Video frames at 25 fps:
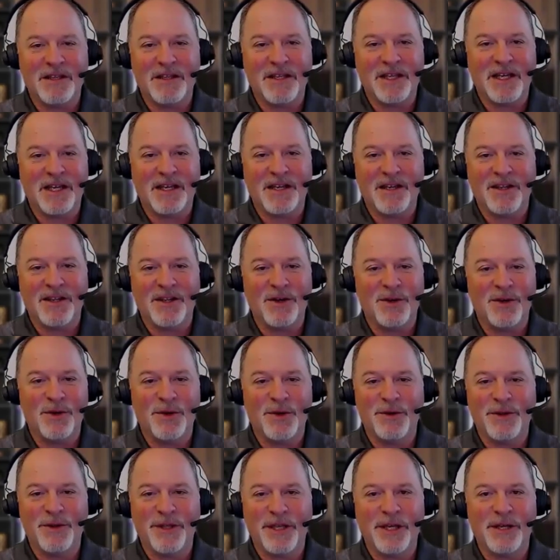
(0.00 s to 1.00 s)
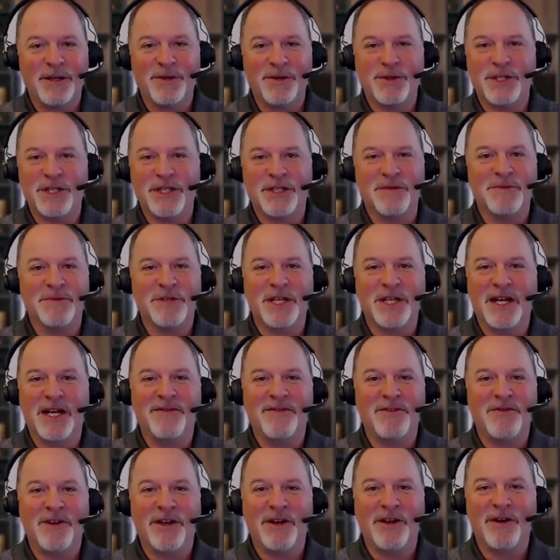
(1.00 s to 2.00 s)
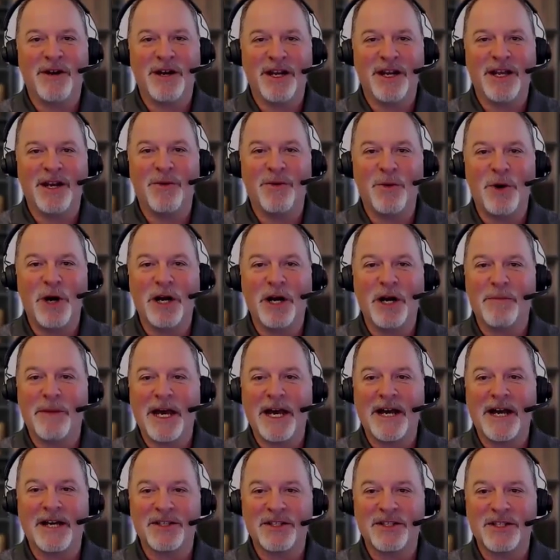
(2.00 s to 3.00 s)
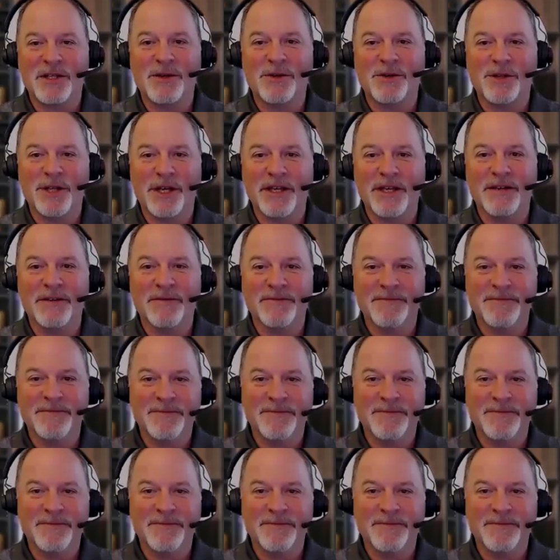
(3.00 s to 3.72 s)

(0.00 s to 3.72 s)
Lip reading: that the whole ecosystem is going to have to figure out how to walk back slowly.